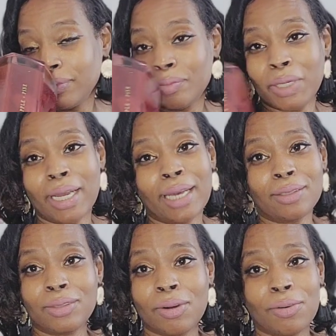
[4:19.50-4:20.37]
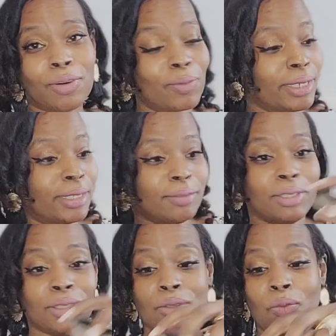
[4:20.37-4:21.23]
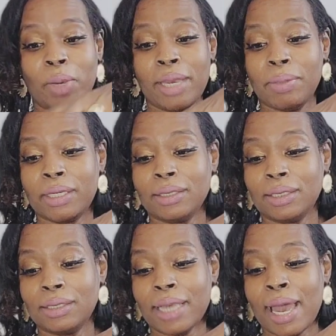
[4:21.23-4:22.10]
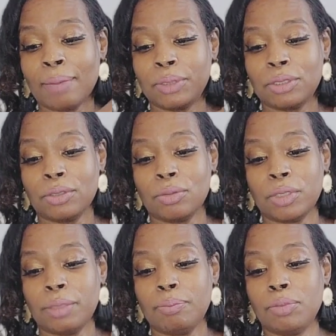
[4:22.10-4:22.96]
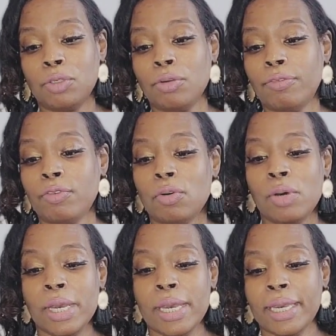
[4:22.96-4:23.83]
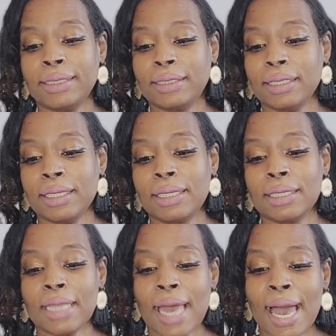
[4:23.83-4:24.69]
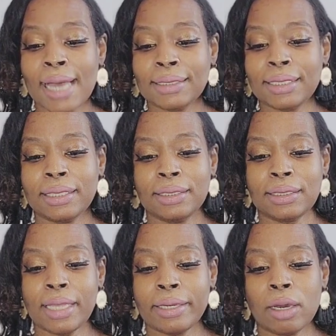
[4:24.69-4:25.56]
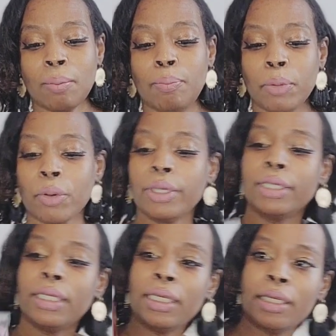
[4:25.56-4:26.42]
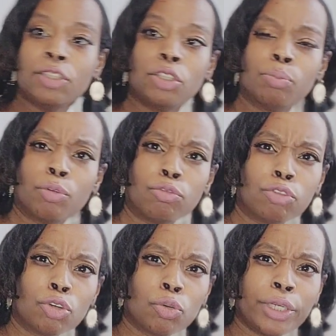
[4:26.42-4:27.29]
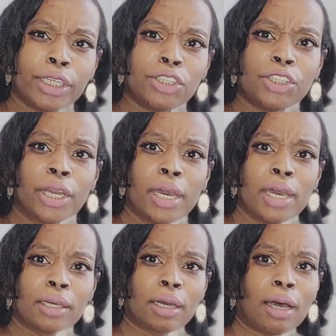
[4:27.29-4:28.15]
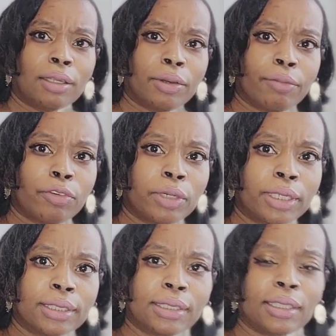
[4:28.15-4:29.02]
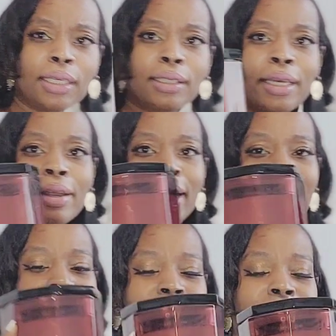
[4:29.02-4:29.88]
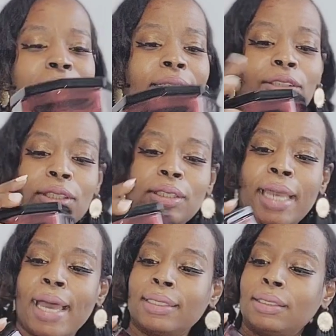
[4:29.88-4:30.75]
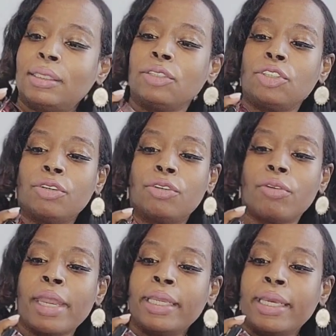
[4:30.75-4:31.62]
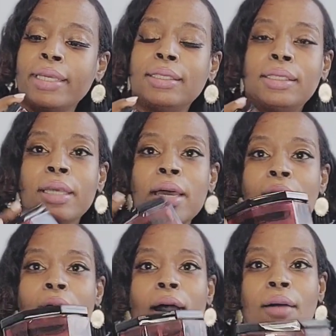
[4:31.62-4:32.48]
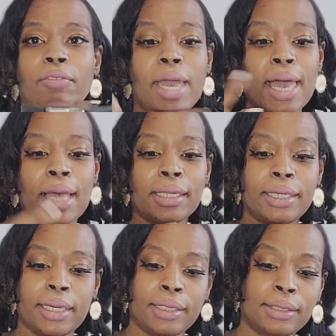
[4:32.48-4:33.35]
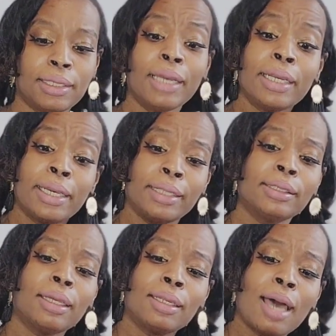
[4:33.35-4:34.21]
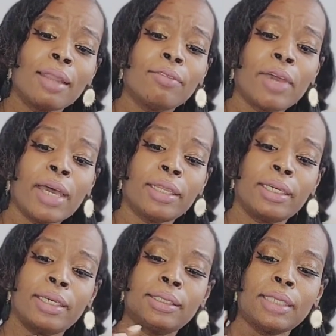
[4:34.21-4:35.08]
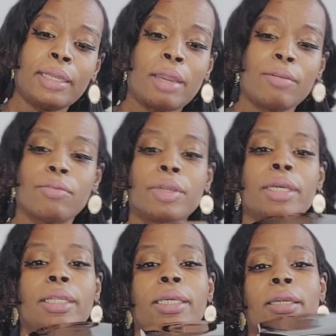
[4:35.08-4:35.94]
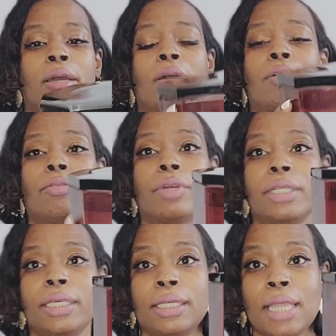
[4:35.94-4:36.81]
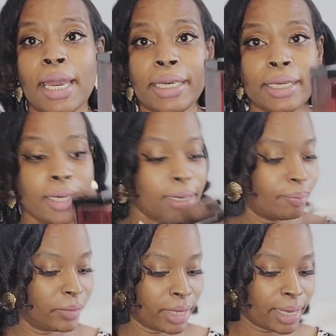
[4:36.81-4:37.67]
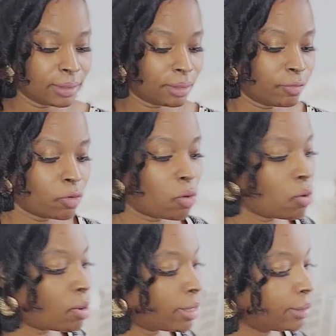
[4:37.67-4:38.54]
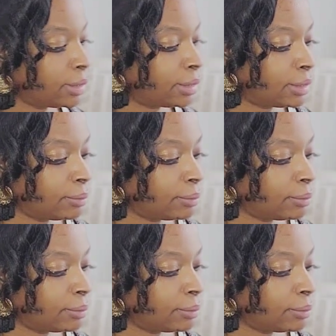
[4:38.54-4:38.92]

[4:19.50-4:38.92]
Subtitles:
But I don't know if I want to give these away because it's absolutely beautiful. It's in a glass, and it's like a burgundy-ish, maroonish color, if you can see it there. And I think it just has such a great hint of elegance. Not a hint, a lot of elegance. And I really, really like it. And of course,